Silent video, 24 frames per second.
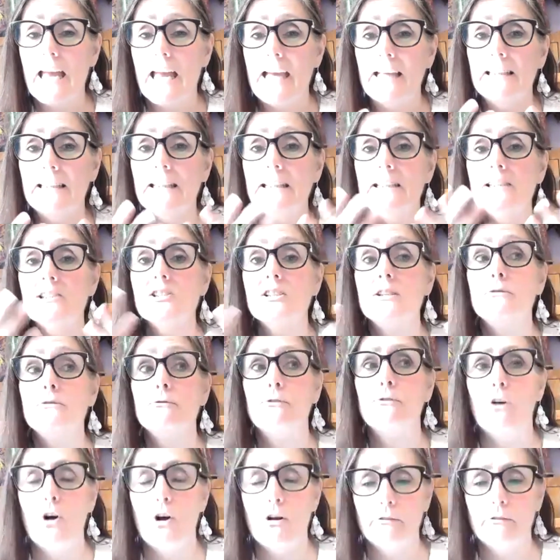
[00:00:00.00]
And it is
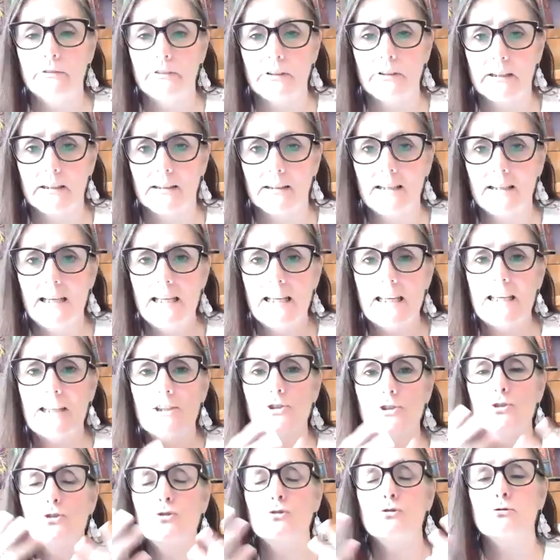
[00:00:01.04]
evolving, it
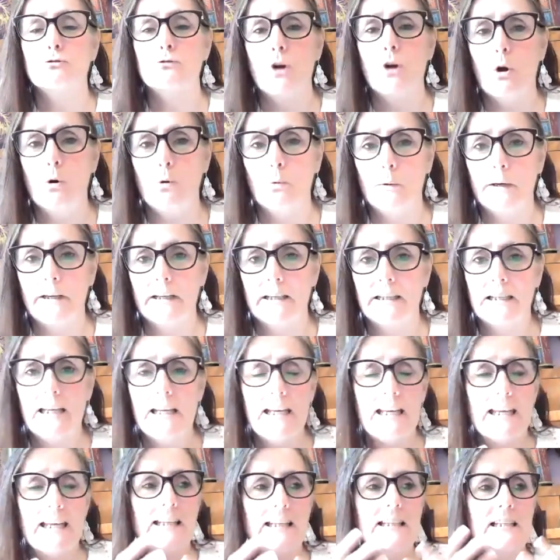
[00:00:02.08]
is growing,
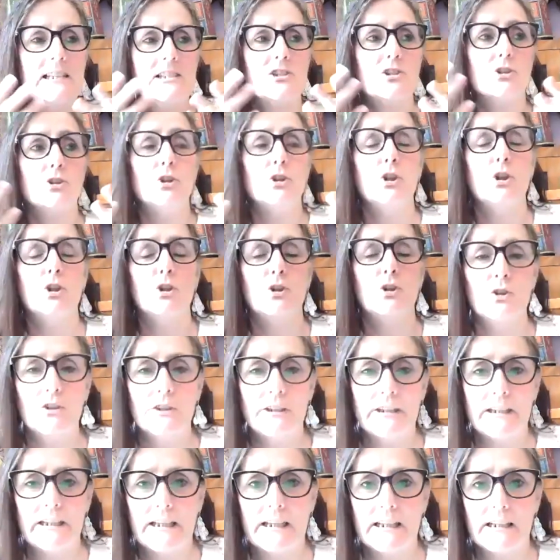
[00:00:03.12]
it is
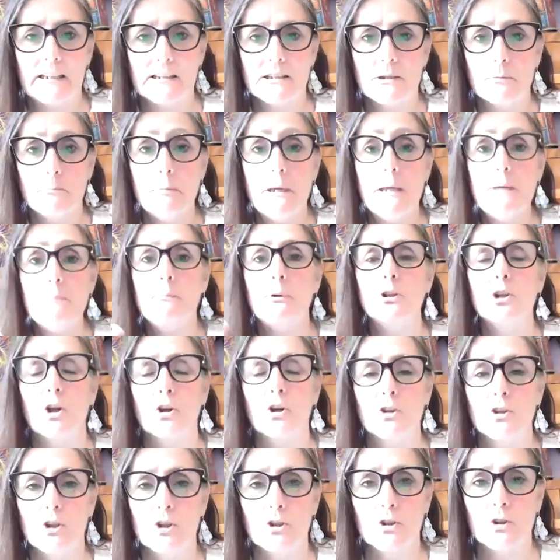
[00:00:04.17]
learning. The people
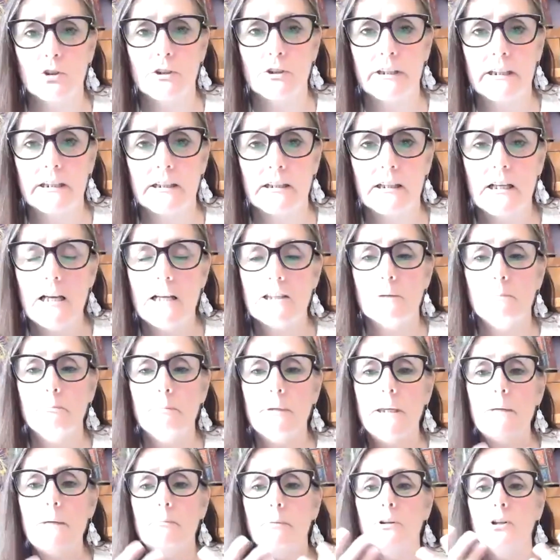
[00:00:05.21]
are learning, the
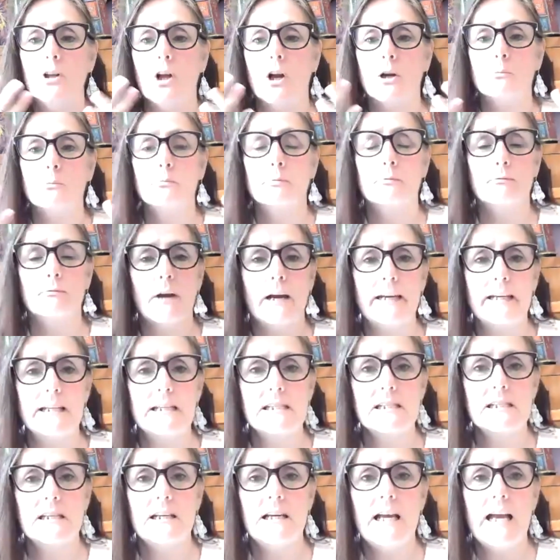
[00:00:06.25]
people are
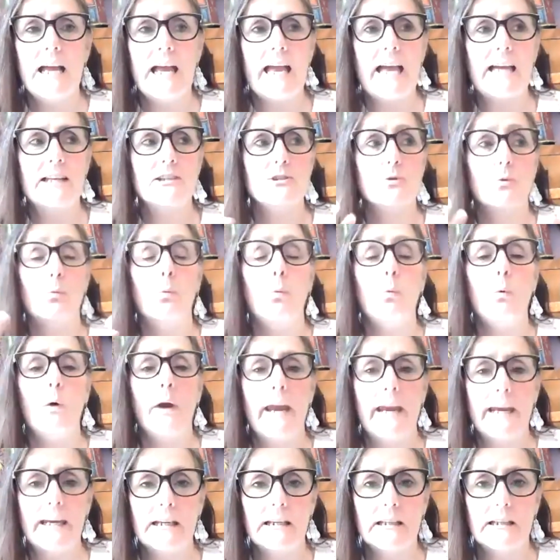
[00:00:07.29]
bright and
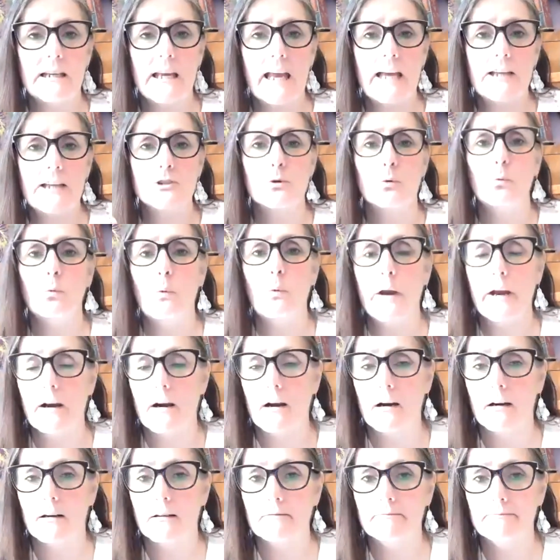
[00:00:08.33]
awake and
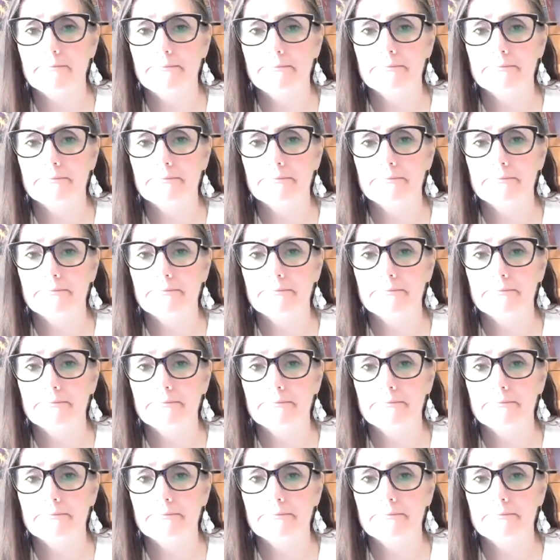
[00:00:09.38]
aware.